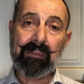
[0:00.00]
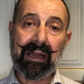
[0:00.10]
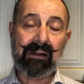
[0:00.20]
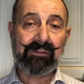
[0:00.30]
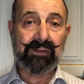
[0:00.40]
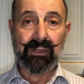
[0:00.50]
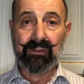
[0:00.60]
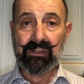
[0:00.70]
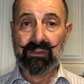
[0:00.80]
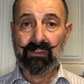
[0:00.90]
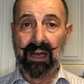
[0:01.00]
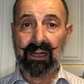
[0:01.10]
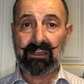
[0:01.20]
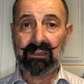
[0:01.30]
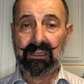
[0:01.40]
pair of shoes as
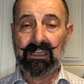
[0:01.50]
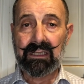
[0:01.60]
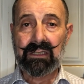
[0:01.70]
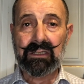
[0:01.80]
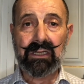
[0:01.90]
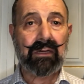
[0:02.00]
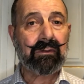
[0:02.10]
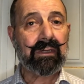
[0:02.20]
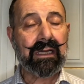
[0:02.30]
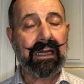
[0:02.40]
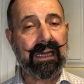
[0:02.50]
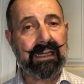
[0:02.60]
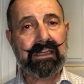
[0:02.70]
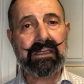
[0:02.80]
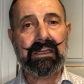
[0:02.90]
well. So
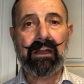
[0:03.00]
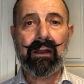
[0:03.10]
it's